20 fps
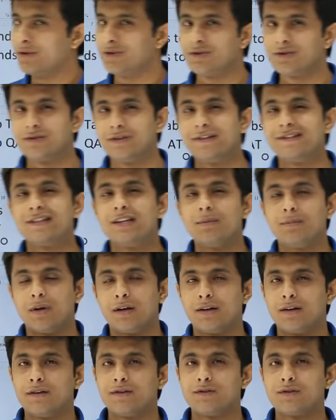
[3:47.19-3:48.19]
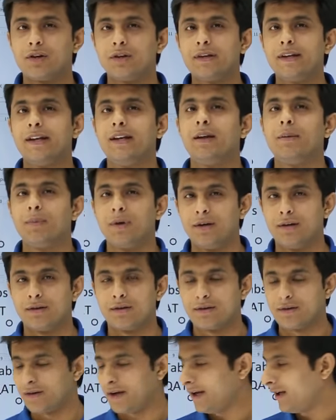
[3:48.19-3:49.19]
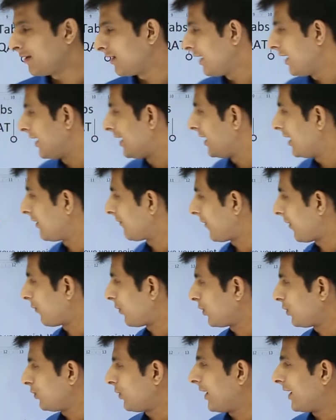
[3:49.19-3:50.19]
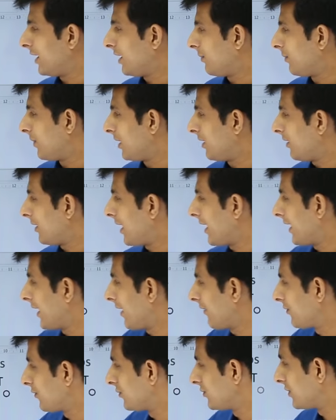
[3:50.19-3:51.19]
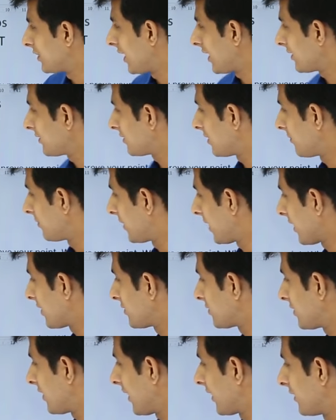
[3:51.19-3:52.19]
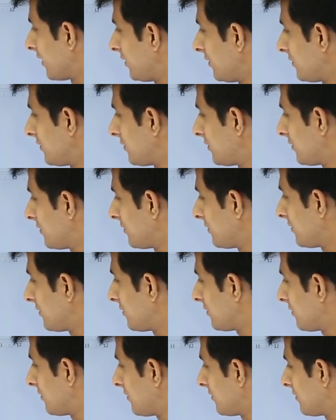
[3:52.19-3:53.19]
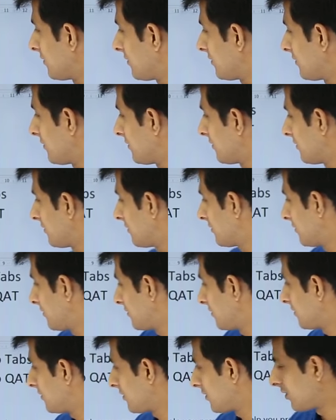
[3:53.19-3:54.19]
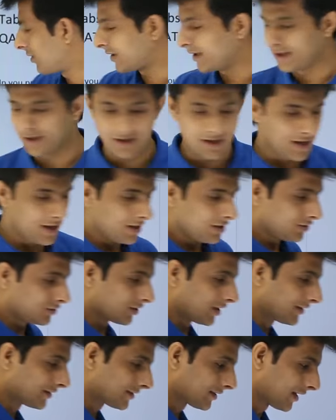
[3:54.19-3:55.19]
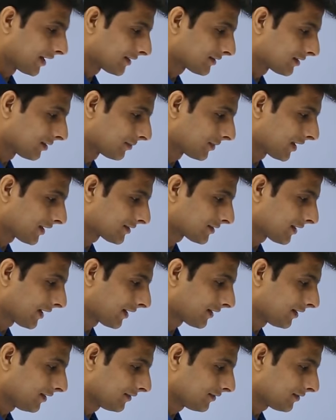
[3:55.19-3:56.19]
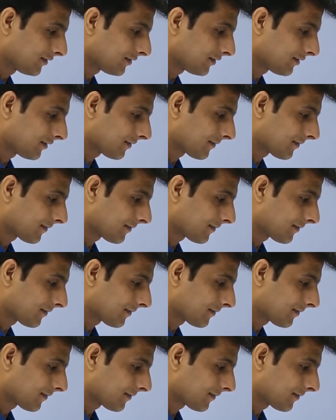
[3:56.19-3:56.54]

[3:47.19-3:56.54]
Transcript: which is disabled it is not enabled right if I want to enable I have to select some text like this okay so I'll select some text like this